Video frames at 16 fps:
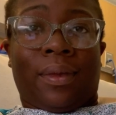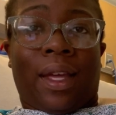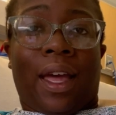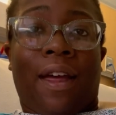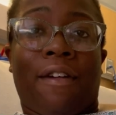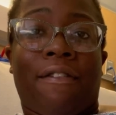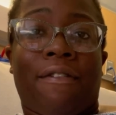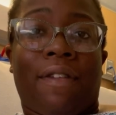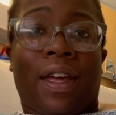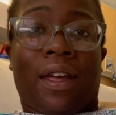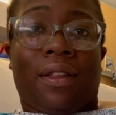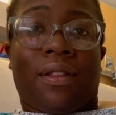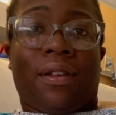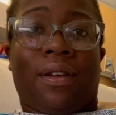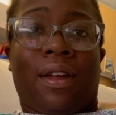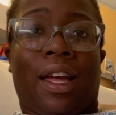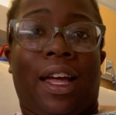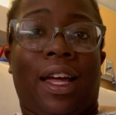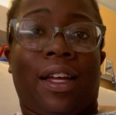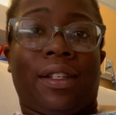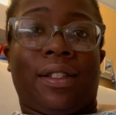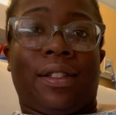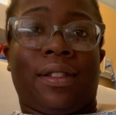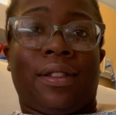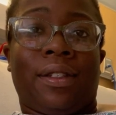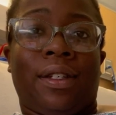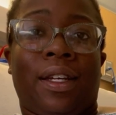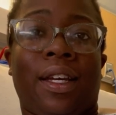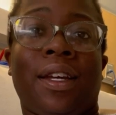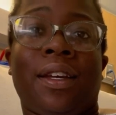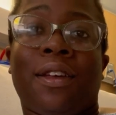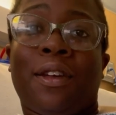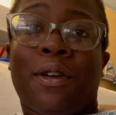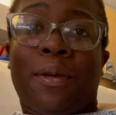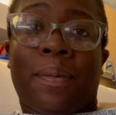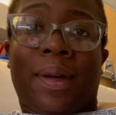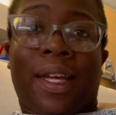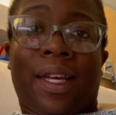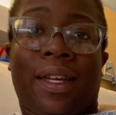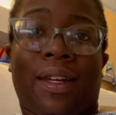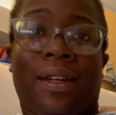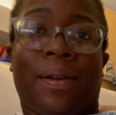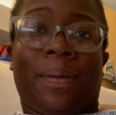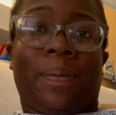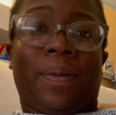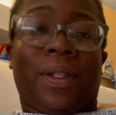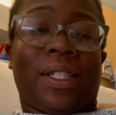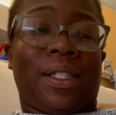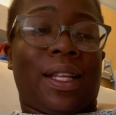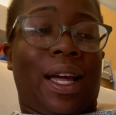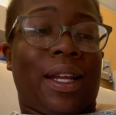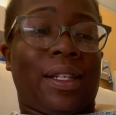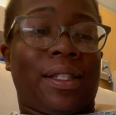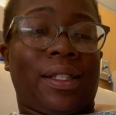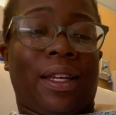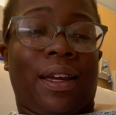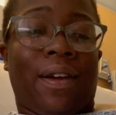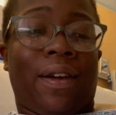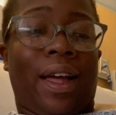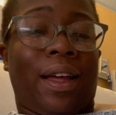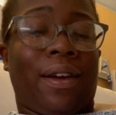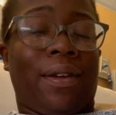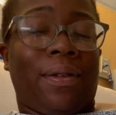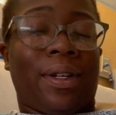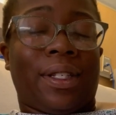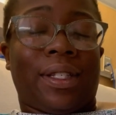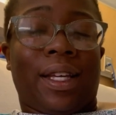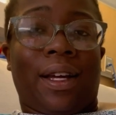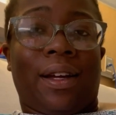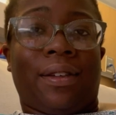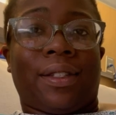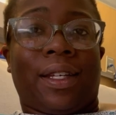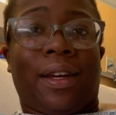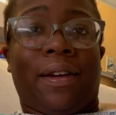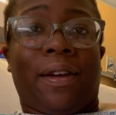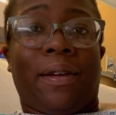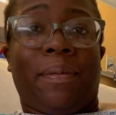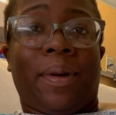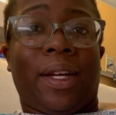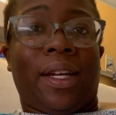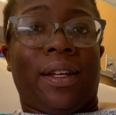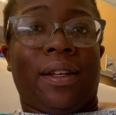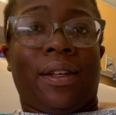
Have faith, you guys. You'll make it. It's not as scary. I know it sounds scary, but